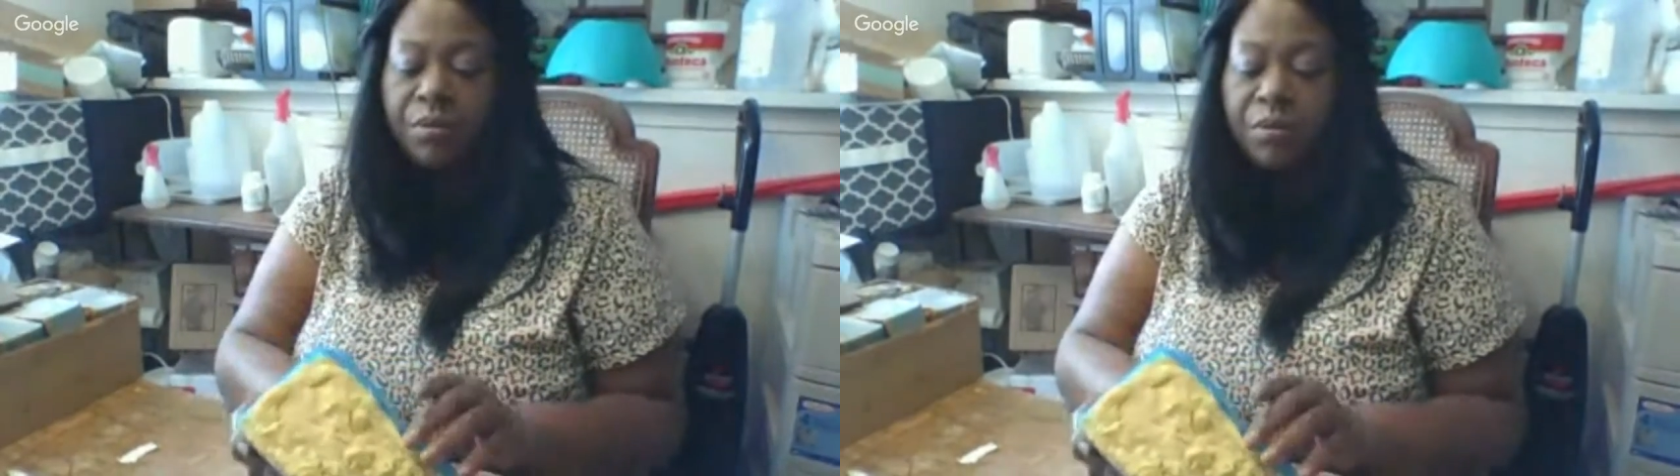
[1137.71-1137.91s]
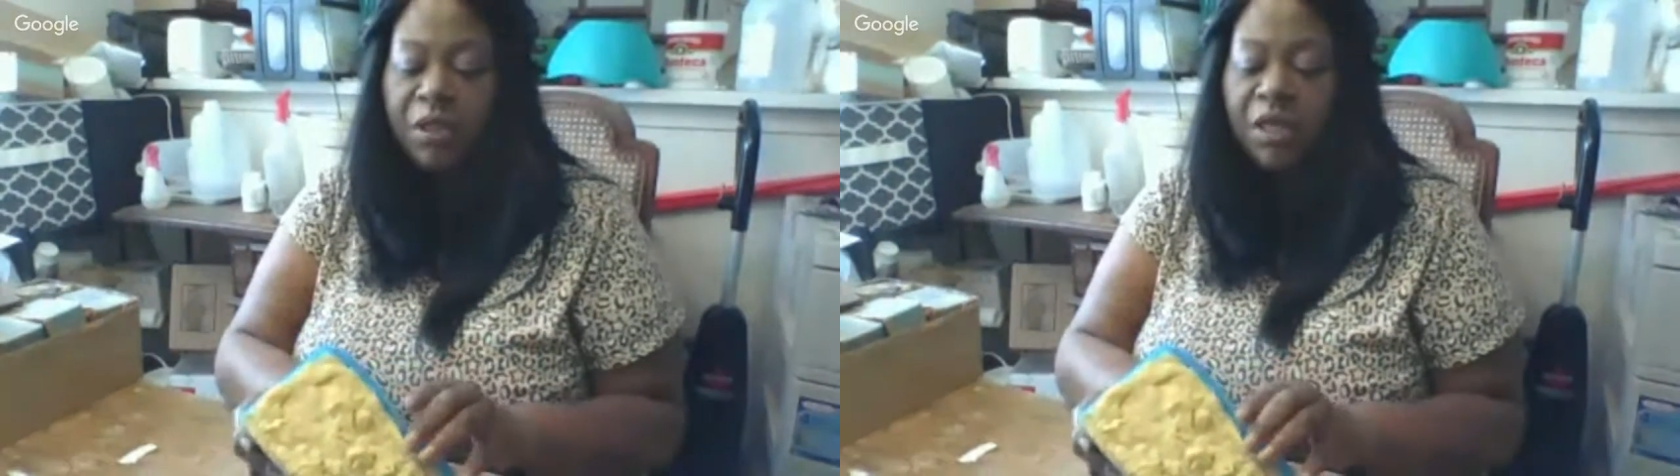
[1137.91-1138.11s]

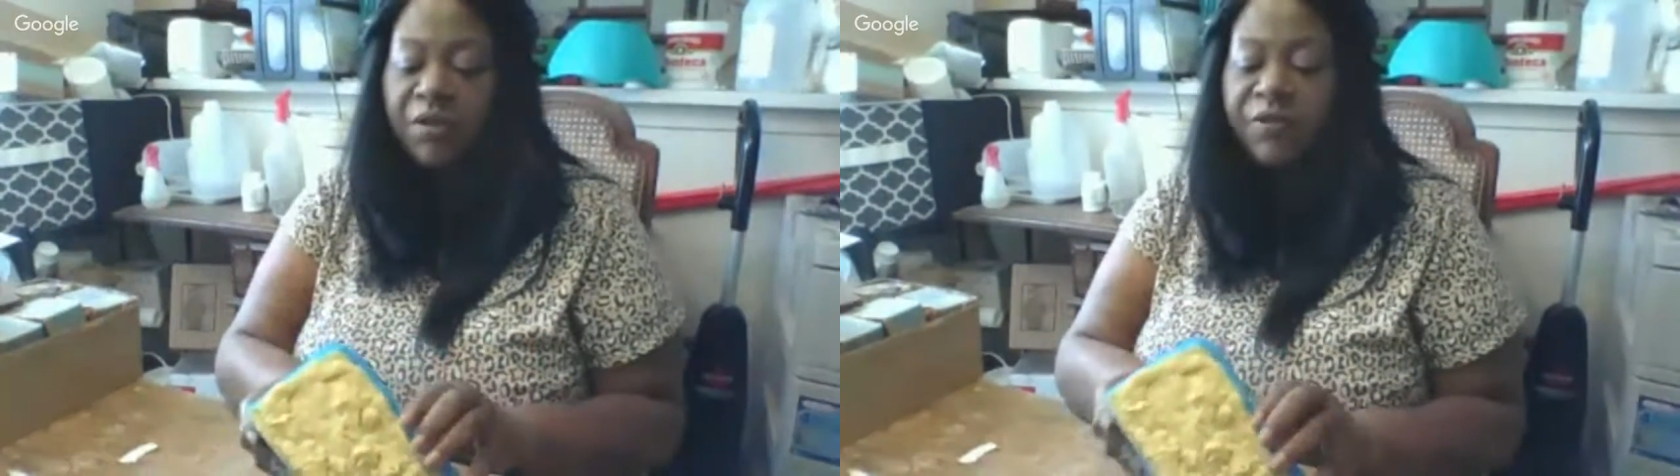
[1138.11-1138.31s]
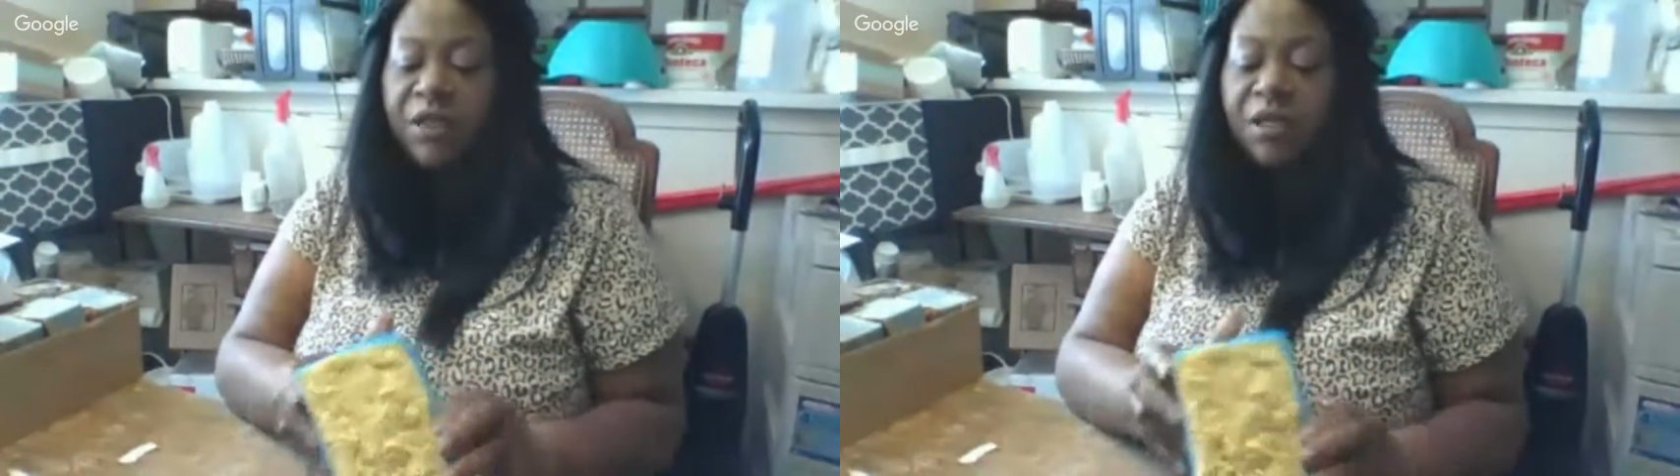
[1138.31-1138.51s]

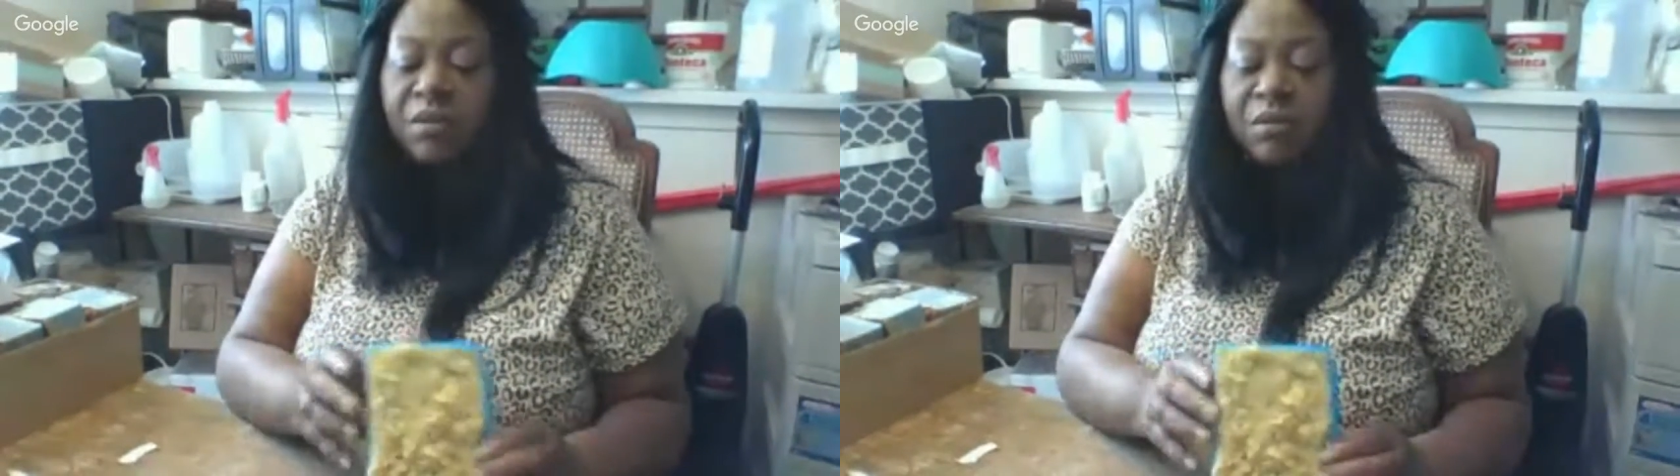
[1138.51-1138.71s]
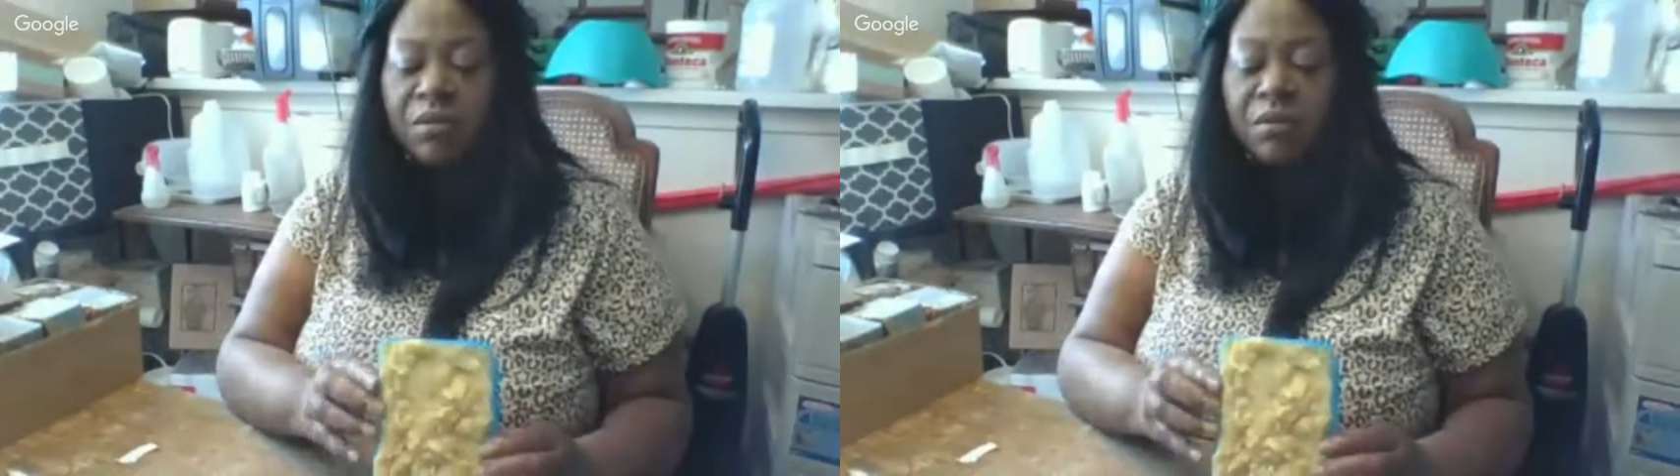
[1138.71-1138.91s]
leaves it.